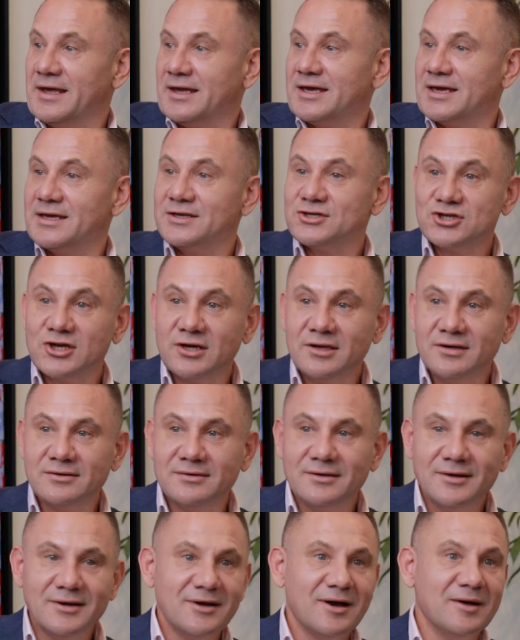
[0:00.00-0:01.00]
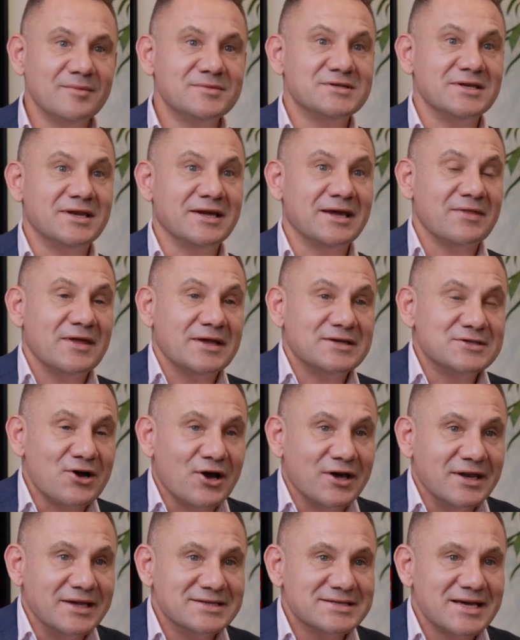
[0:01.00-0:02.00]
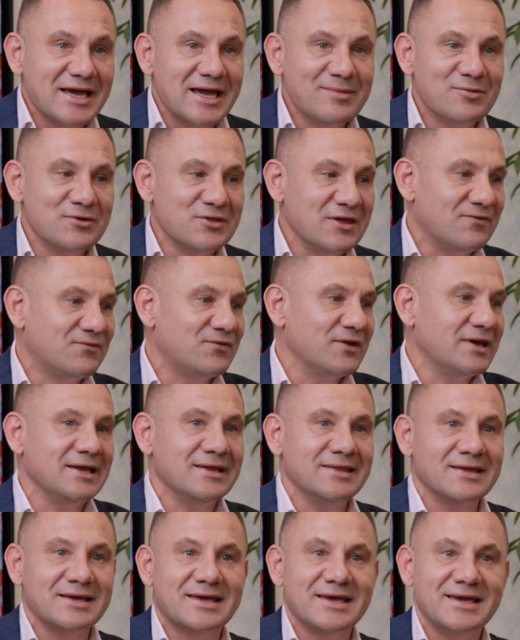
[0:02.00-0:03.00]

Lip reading: their kitchen. I'm sitting at their dining table. They're feeding the